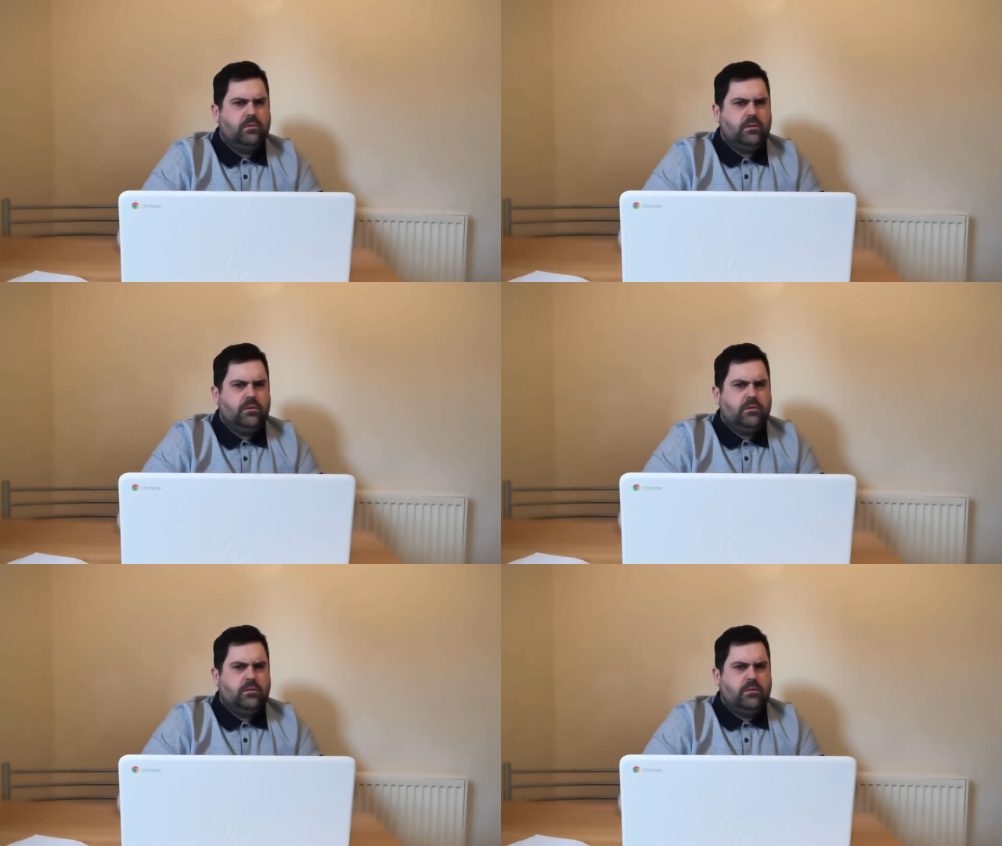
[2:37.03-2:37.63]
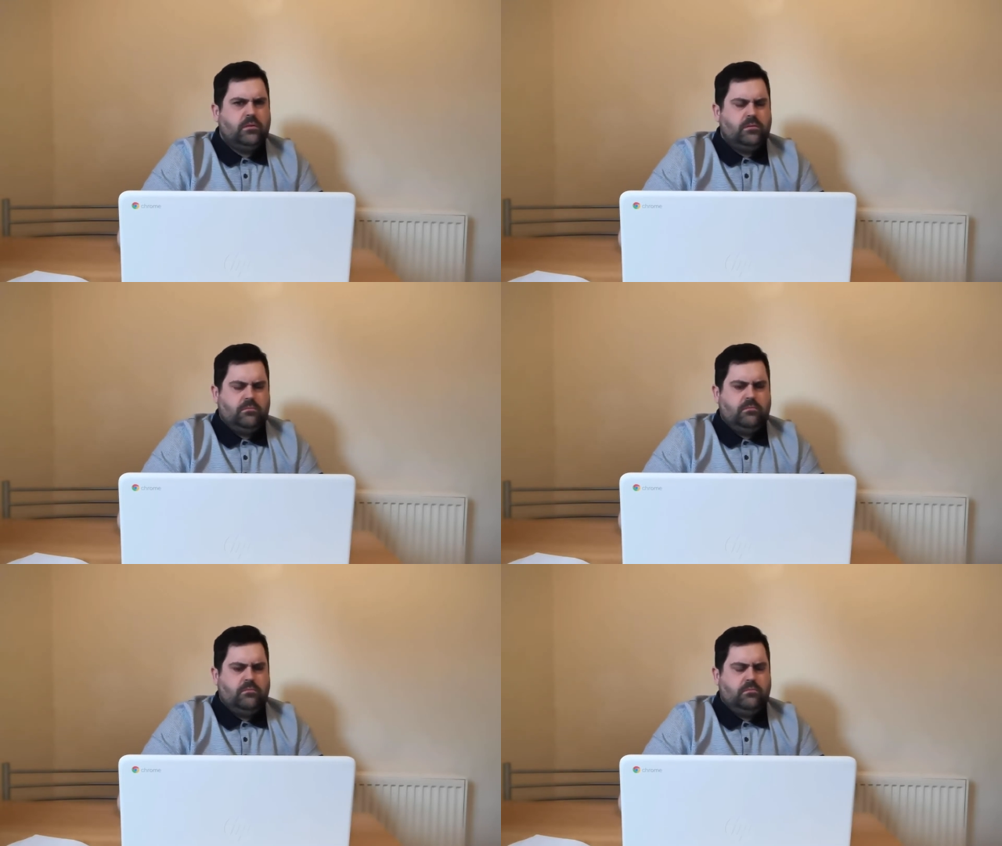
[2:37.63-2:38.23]

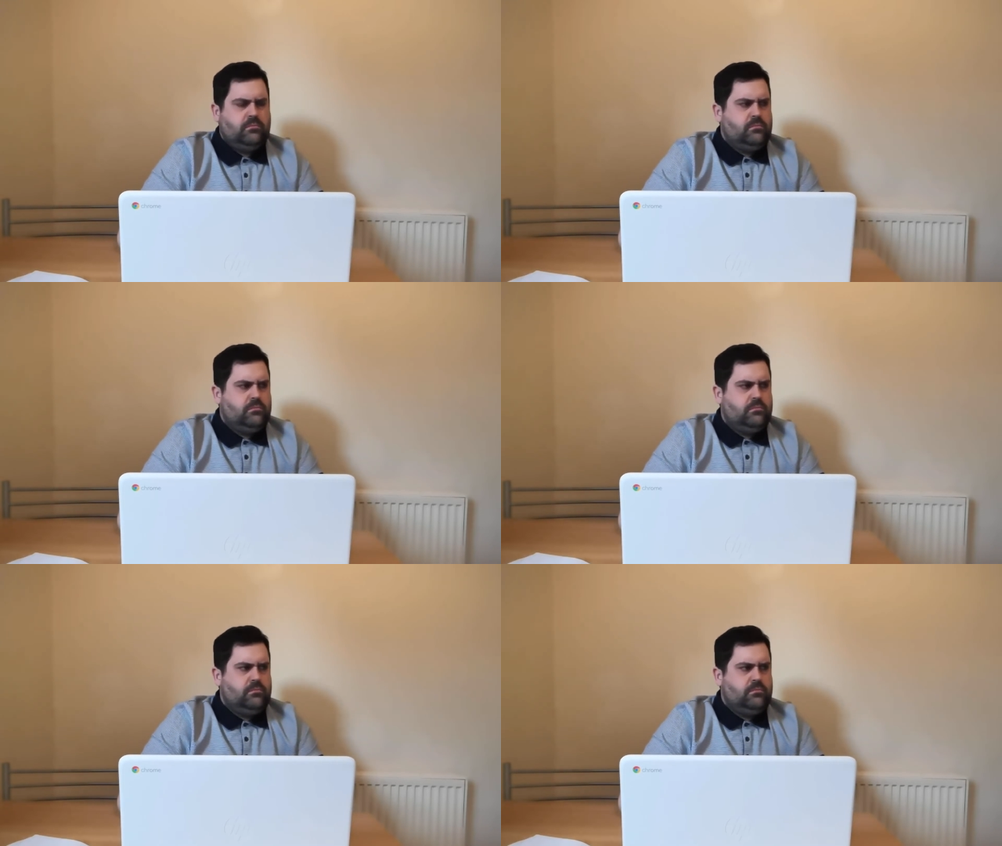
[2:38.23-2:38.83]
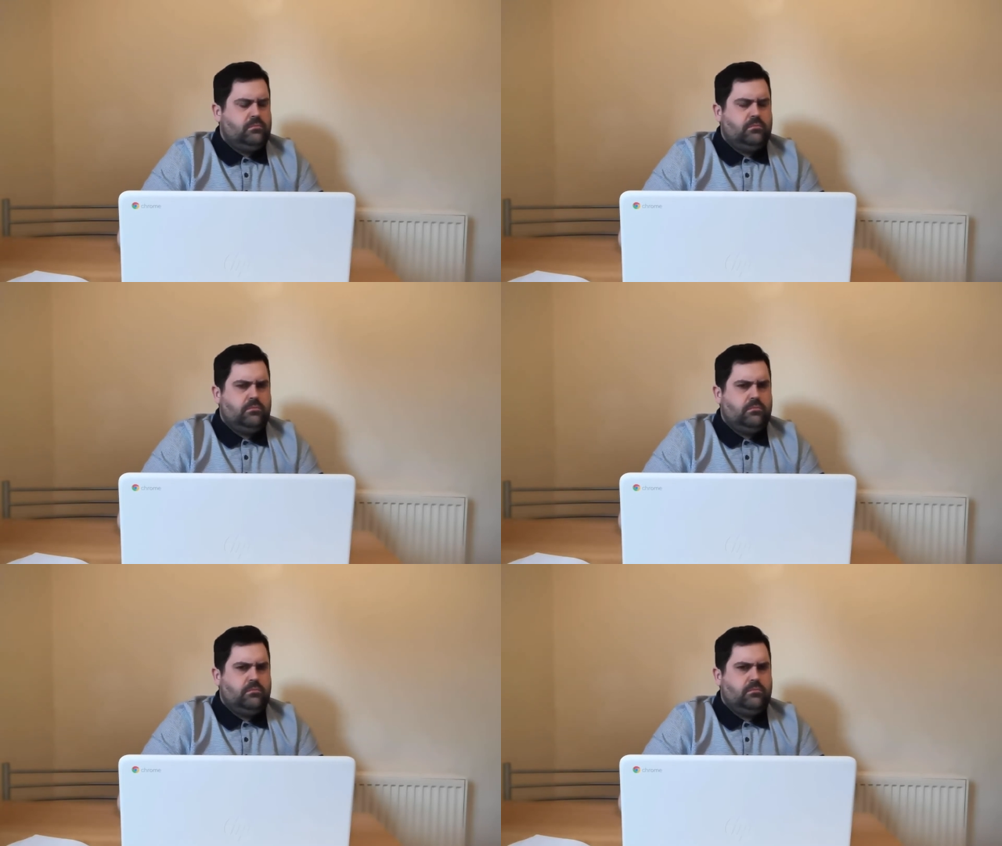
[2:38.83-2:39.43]

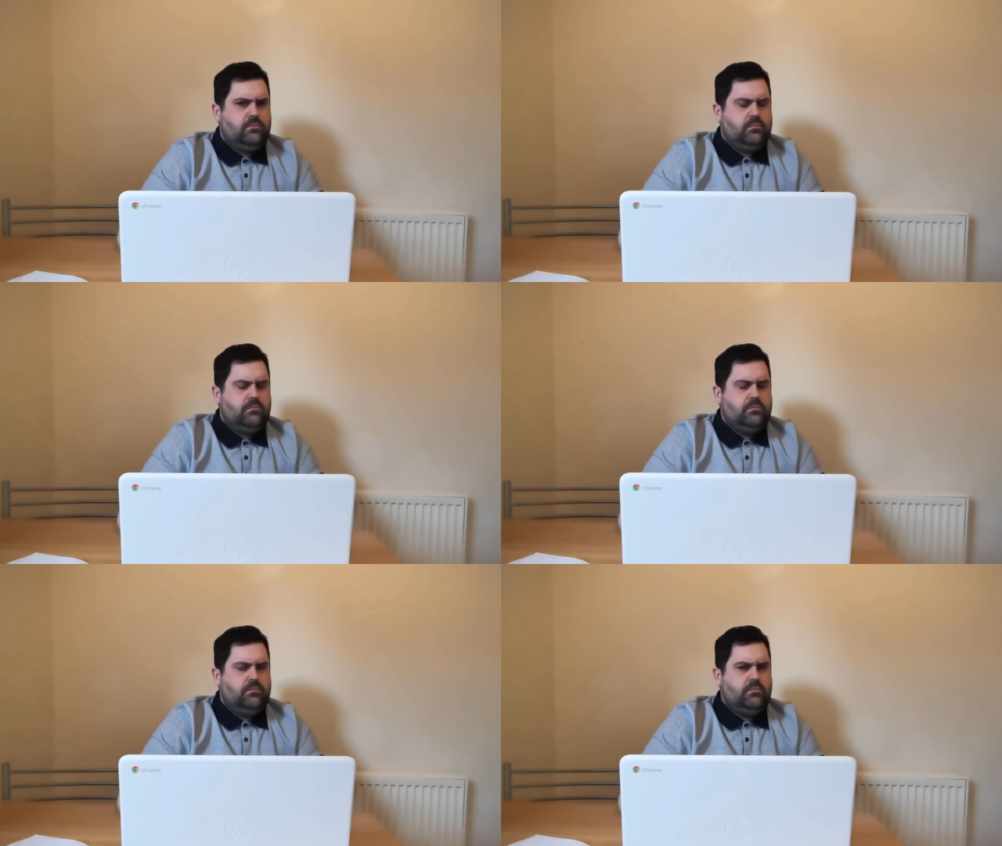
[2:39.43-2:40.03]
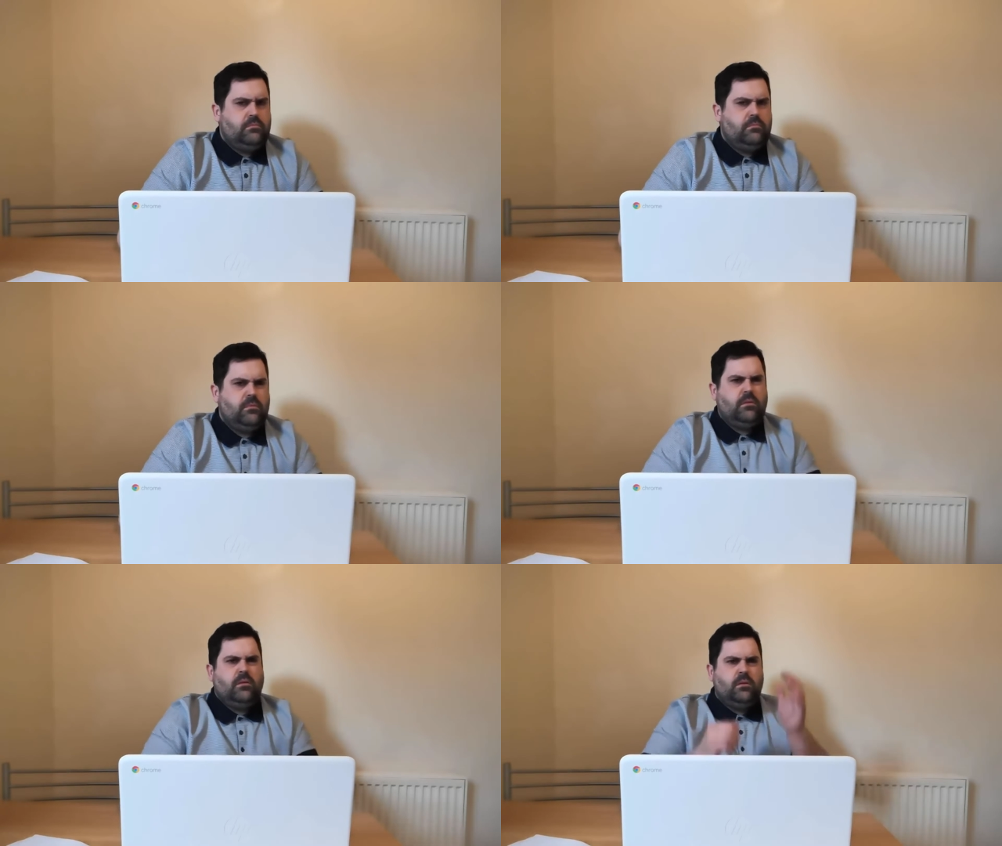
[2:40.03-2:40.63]

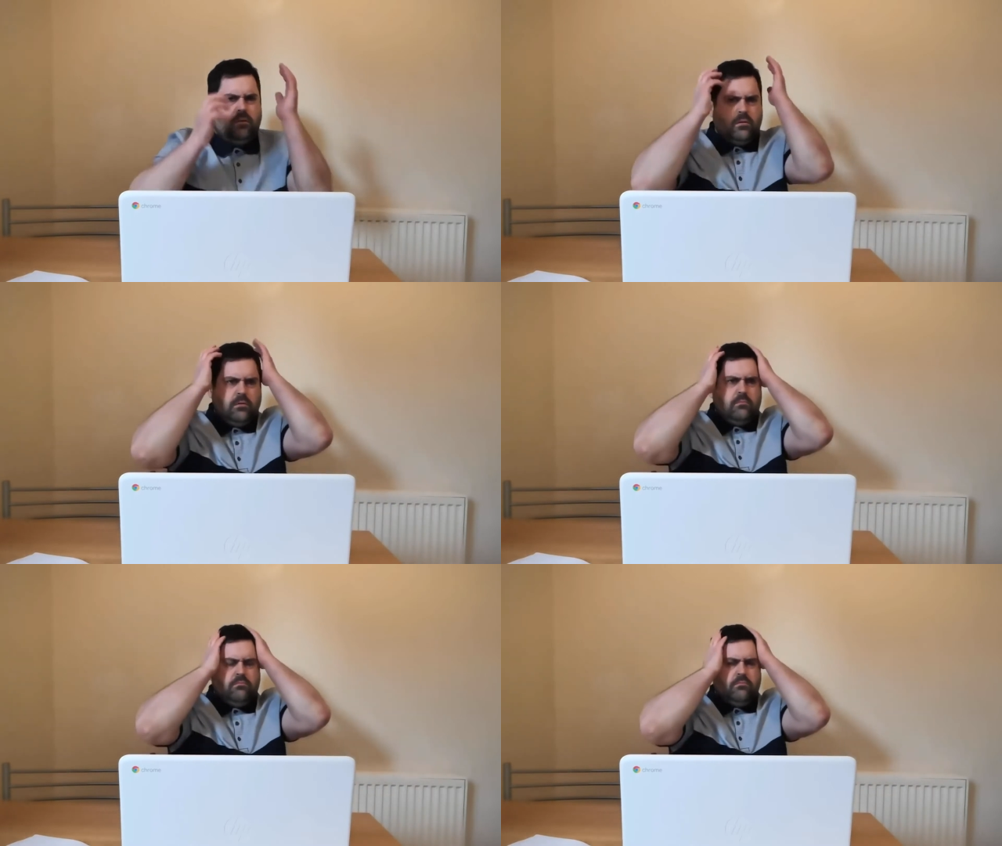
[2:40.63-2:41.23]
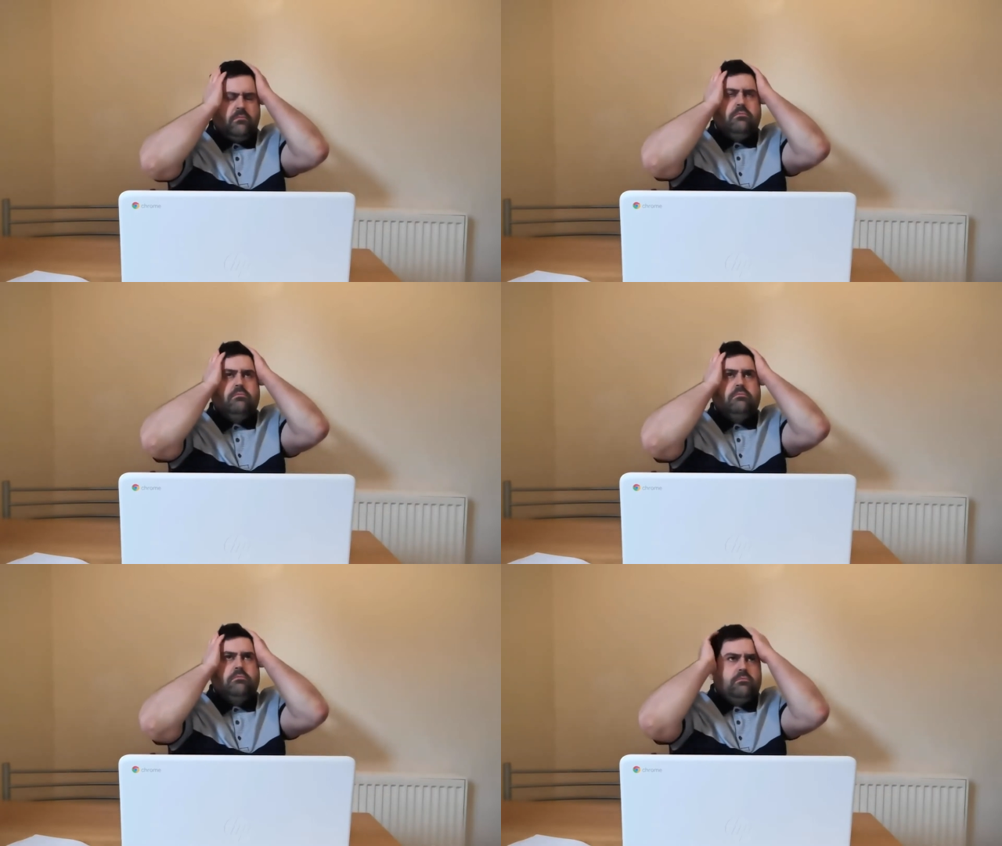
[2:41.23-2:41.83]

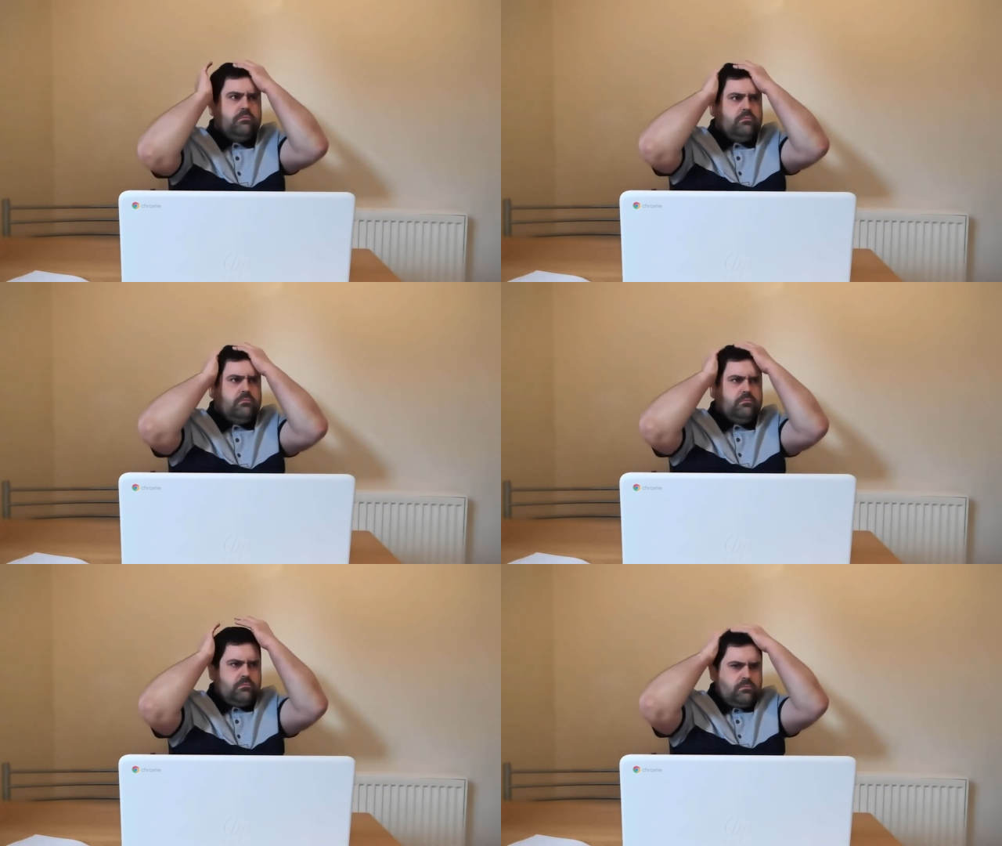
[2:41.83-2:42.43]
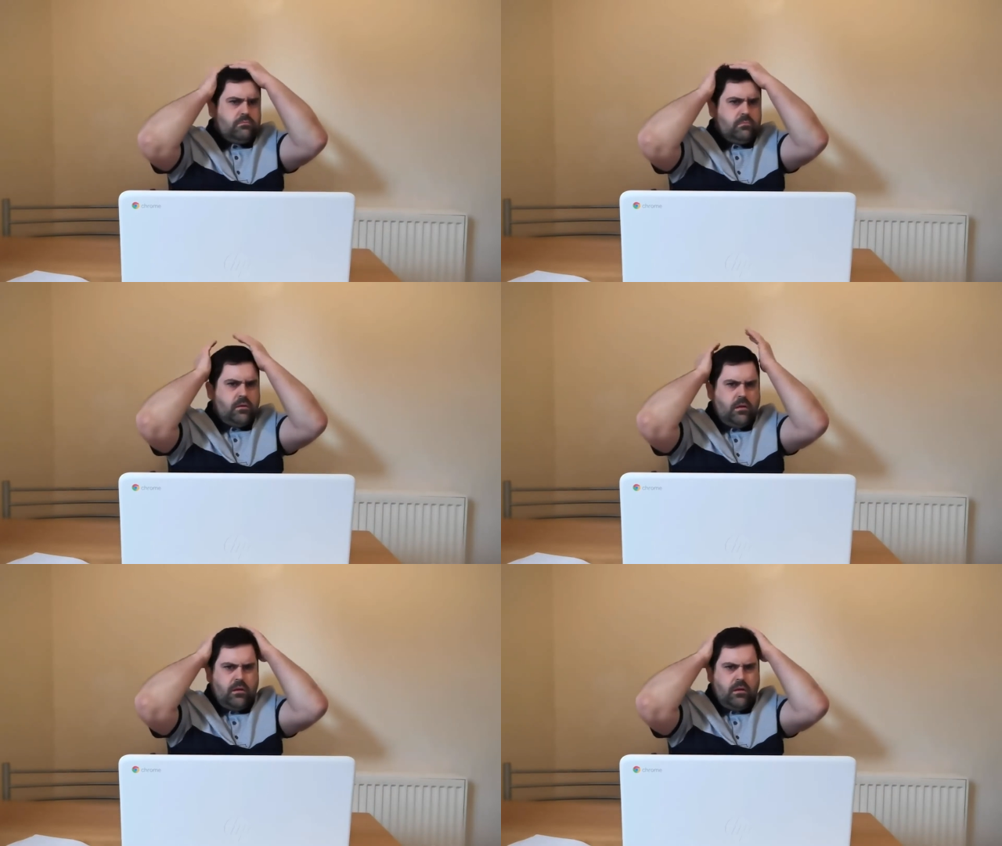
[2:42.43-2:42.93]
[no speech]